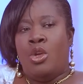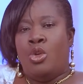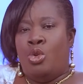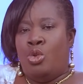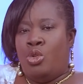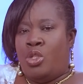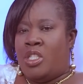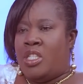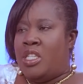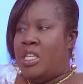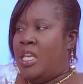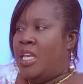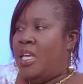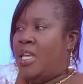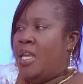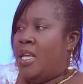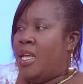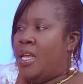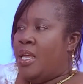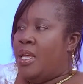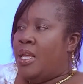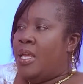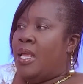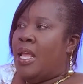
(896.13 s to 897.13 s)
You see?
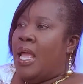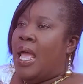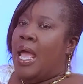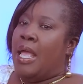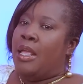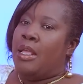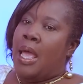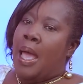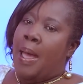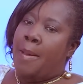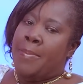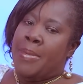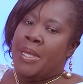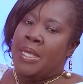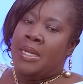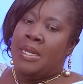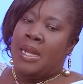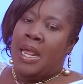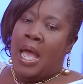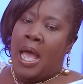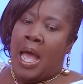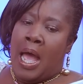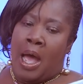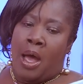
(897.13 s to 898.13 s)
Mm. I mean,
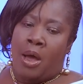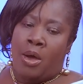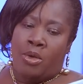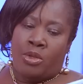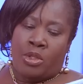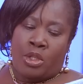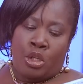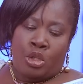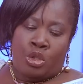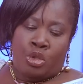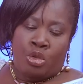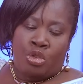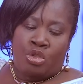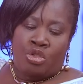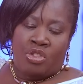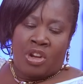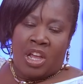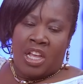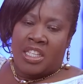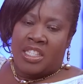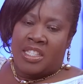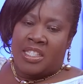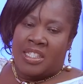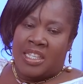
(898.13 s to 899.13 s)
how they should
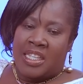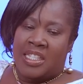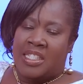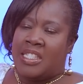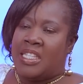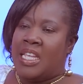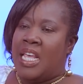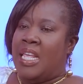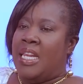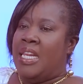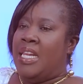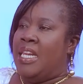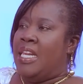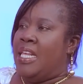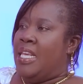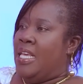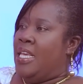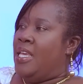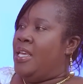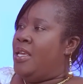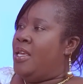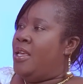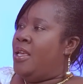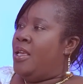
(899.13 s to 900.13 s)
dress
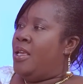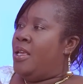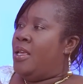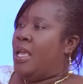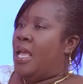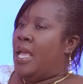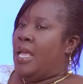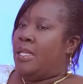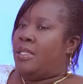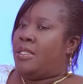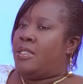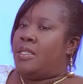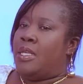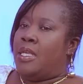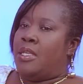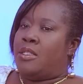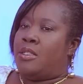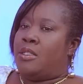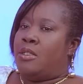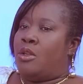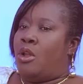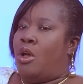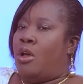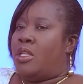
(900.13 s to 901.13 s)
decently. Mm.
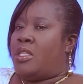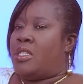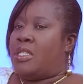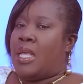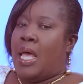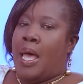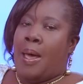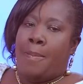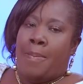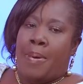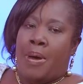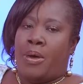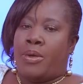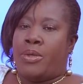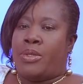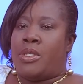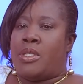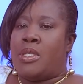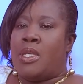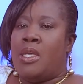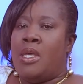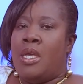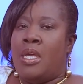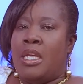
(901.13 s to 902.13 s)
It's not
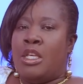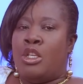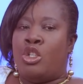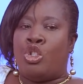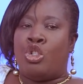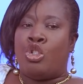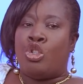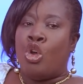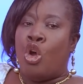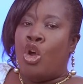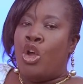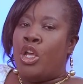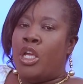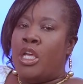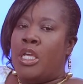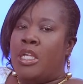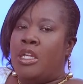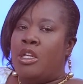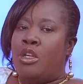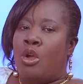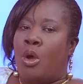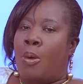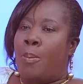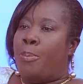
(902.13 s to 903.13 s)
about
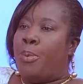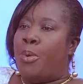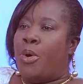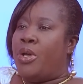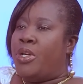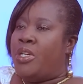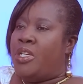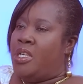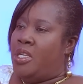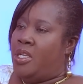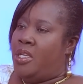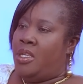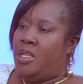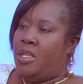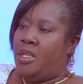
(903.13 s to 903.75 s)
showing your body,